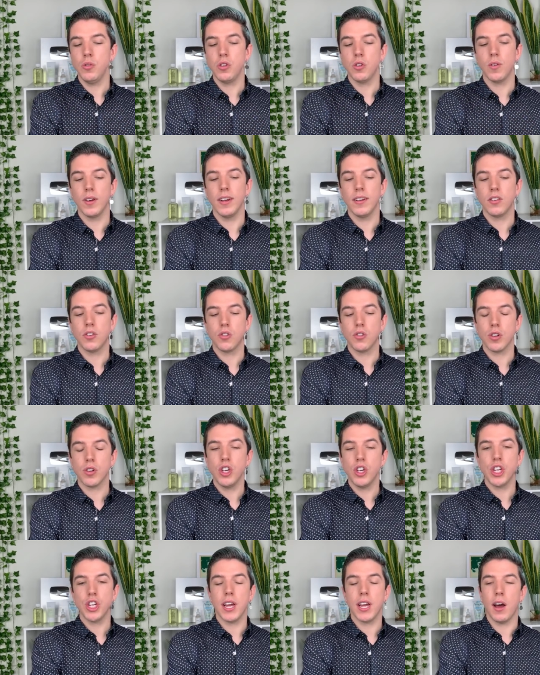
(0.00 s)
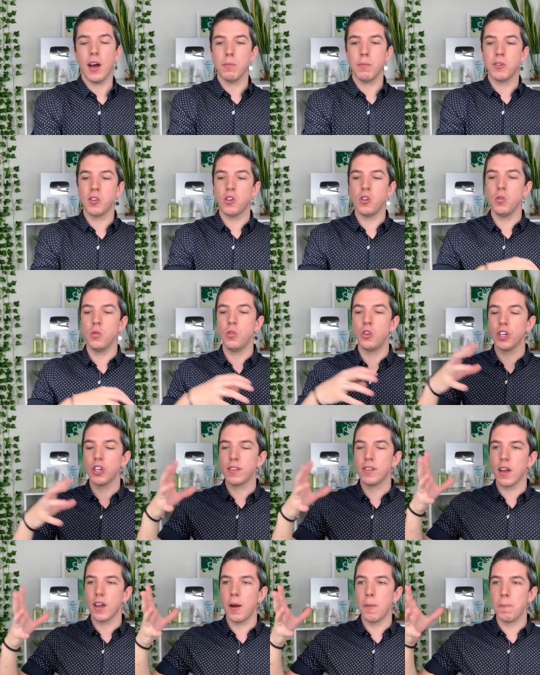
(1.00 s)
So an astringent helps to
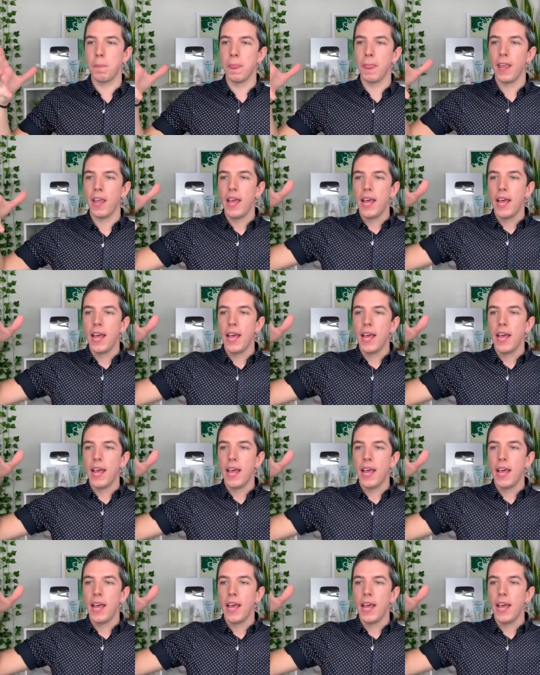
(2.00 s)
just um,